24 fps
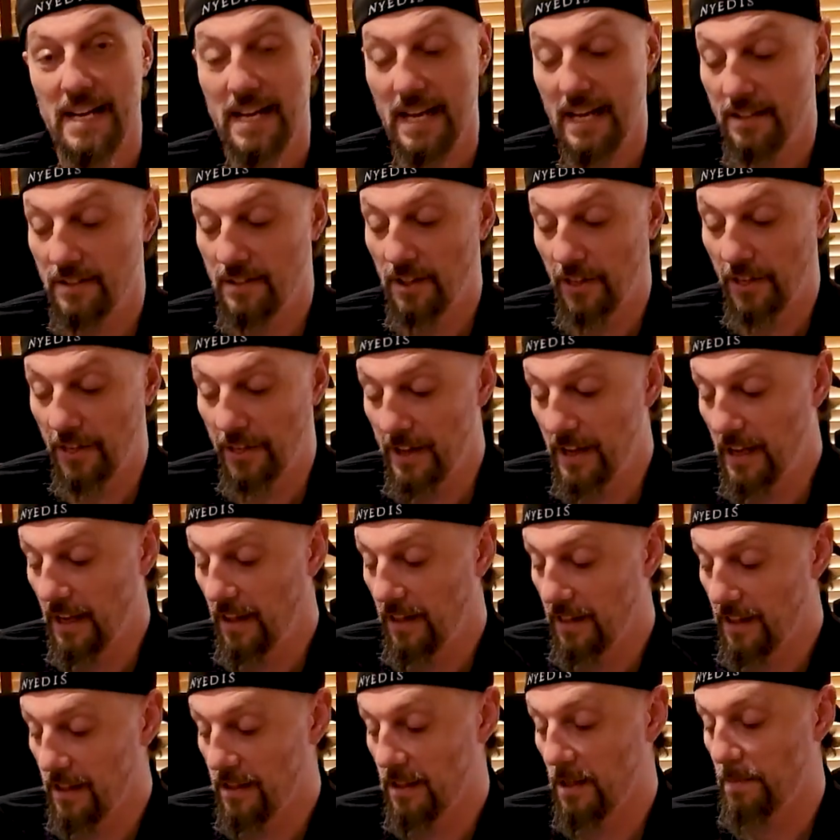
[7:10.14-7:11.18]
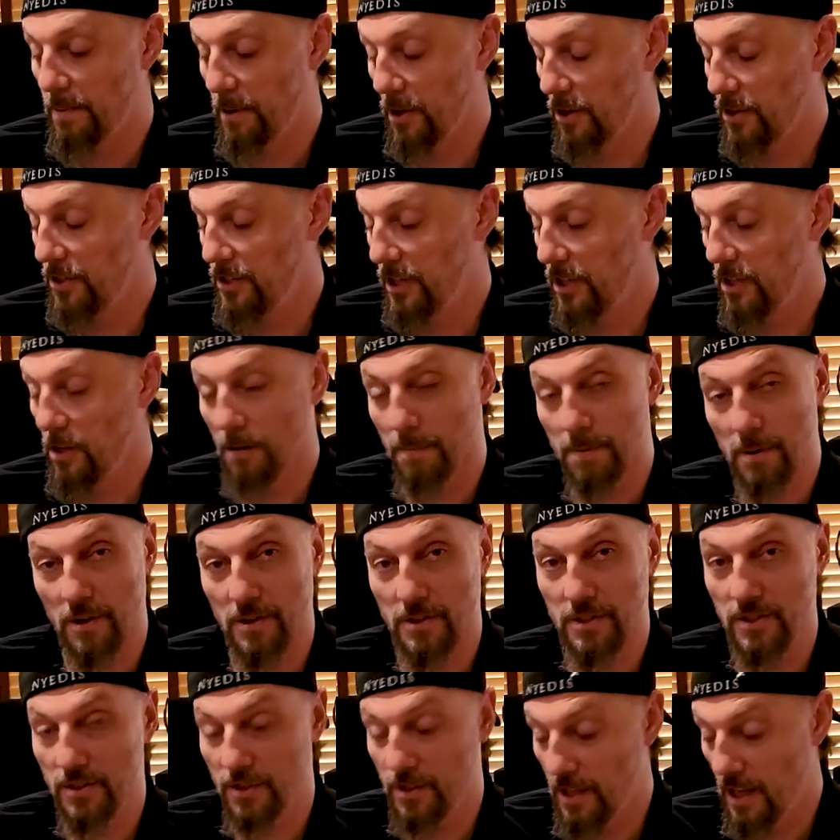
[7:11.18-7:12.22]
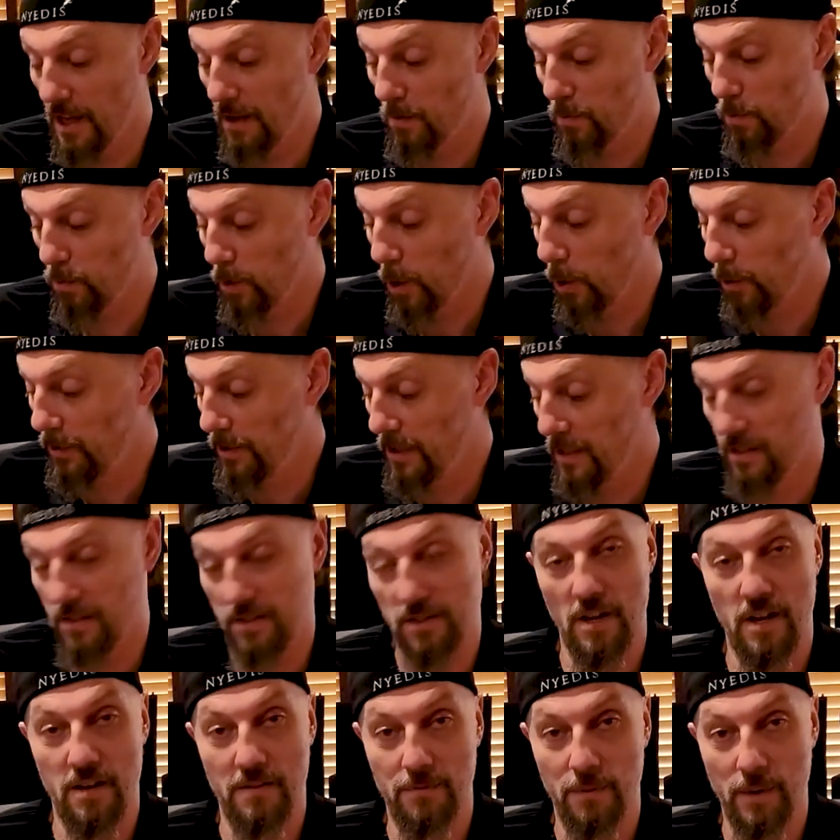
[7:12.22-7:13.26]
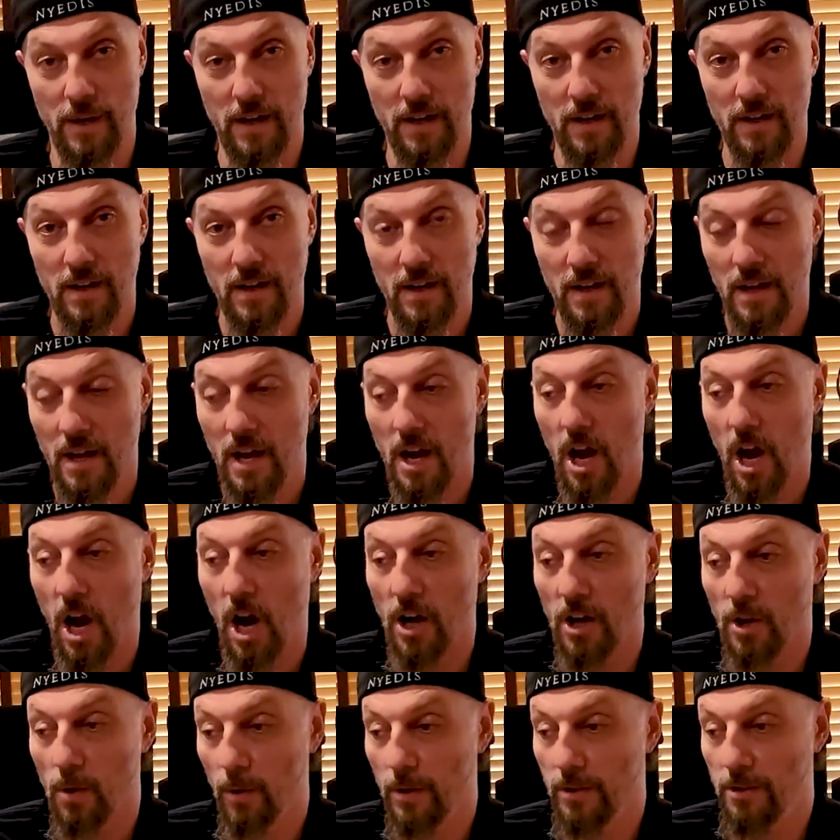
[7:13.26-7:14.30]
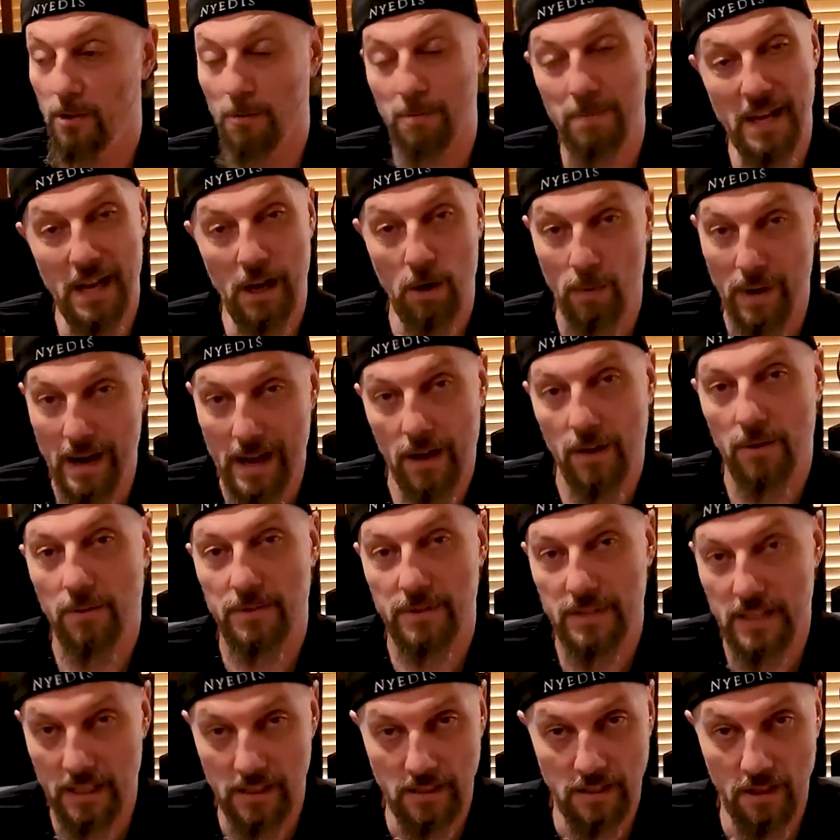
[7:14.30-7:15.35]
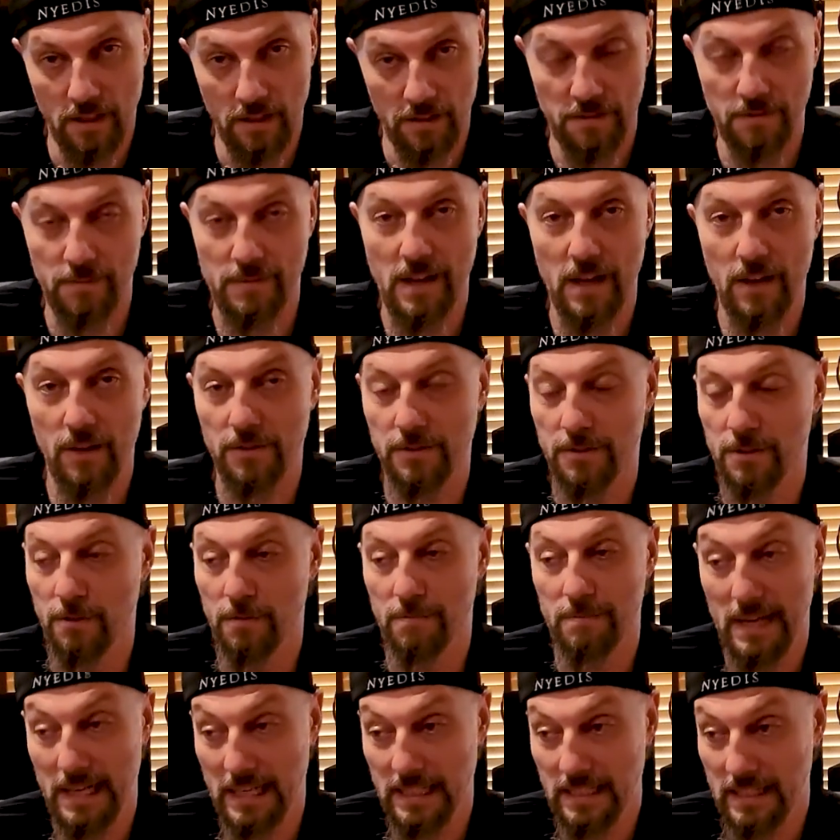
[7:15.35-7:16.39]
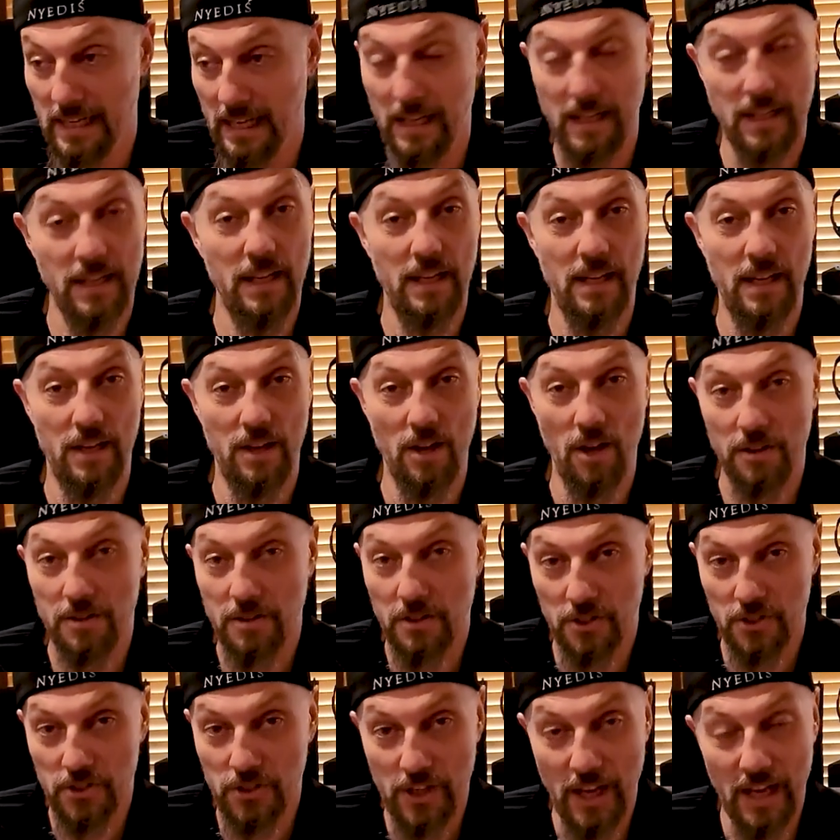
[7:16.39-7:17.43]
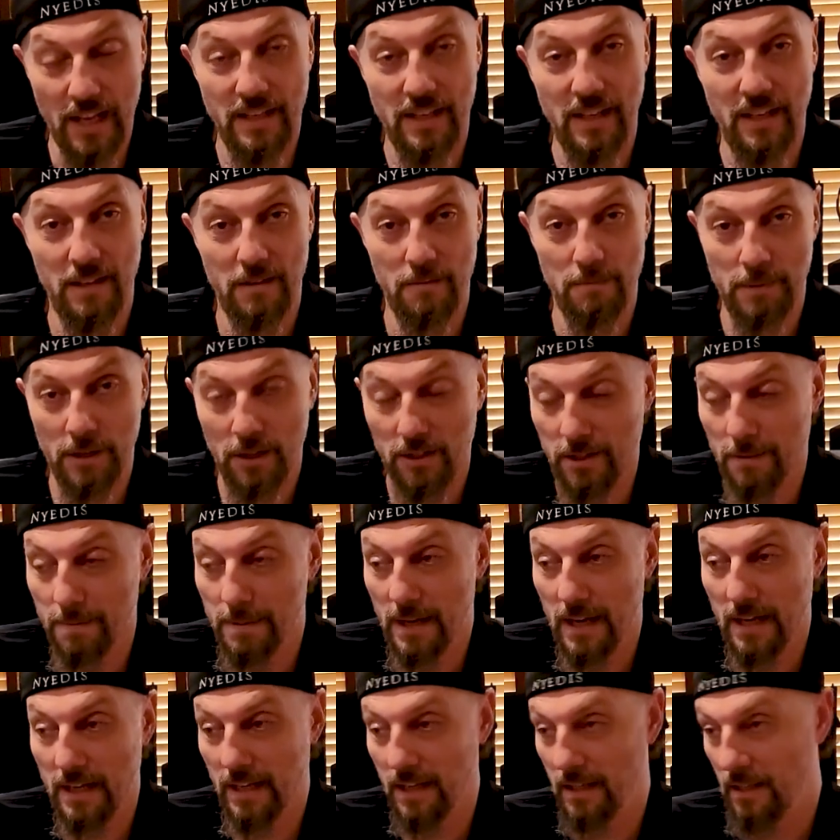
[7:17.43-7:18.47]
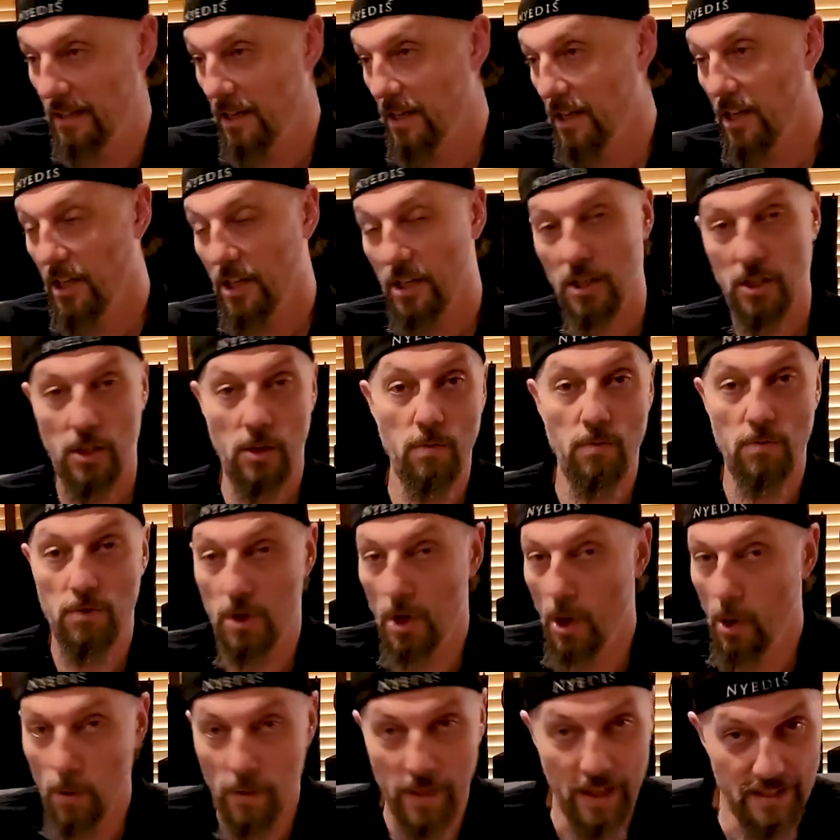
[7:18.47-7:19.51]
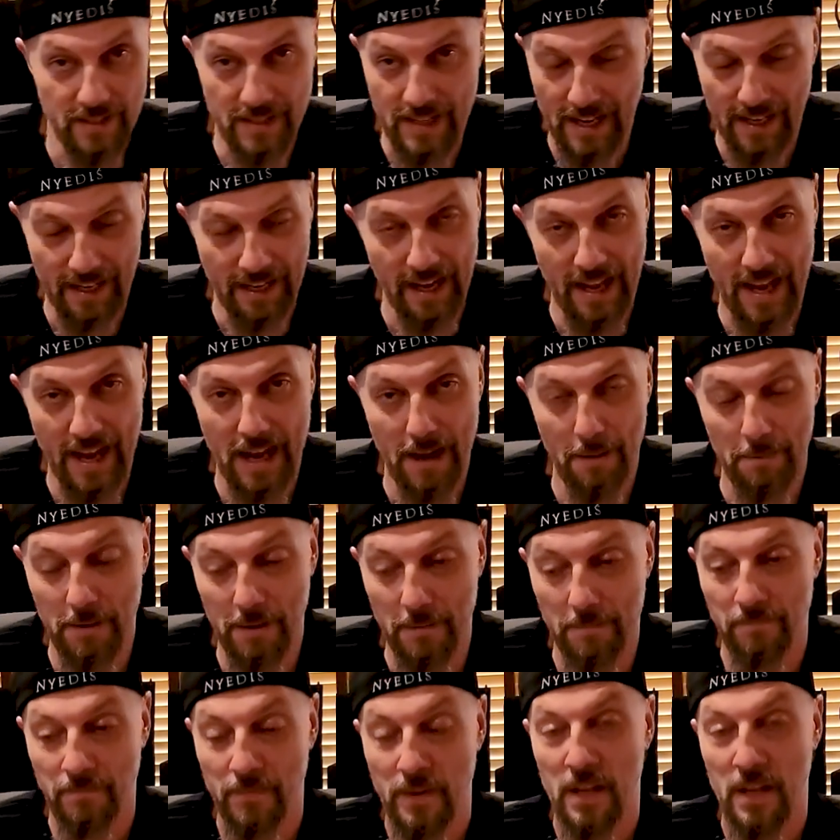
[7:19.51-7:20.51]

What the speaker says: And to think that the person or persons that wrote this software are going to be around 10 years from now to maintain it and understand it and build upon it, you know that's not going to happen.